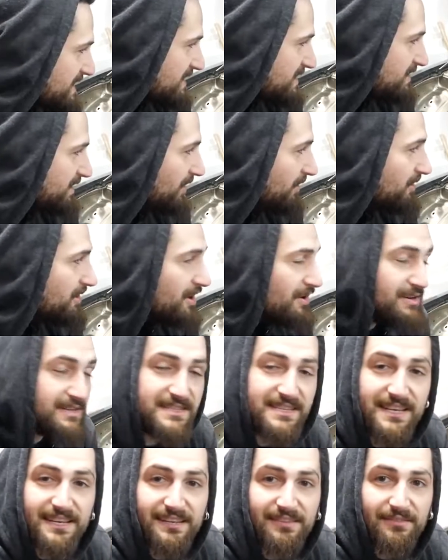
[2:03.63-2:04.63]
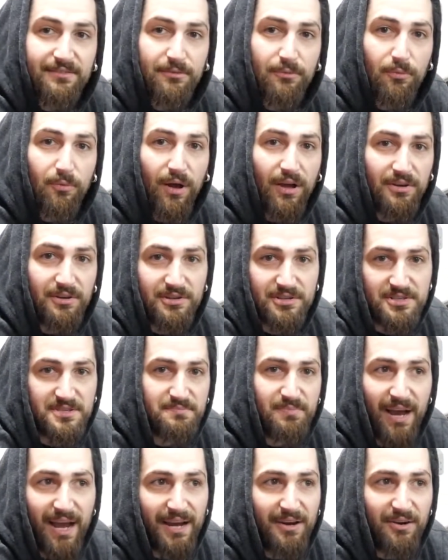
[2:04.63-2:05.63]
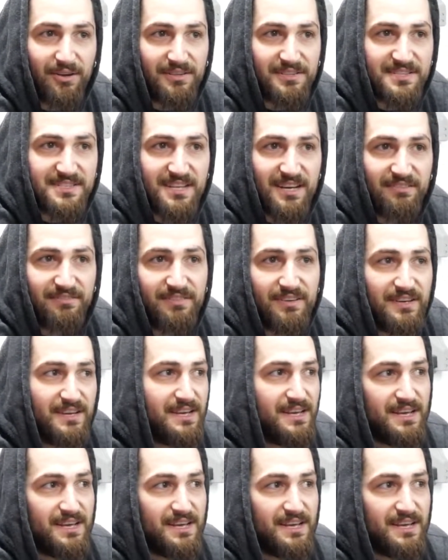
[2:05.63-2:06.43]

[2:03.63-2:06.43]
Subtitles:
You don't notice it while you're just buying all the stuff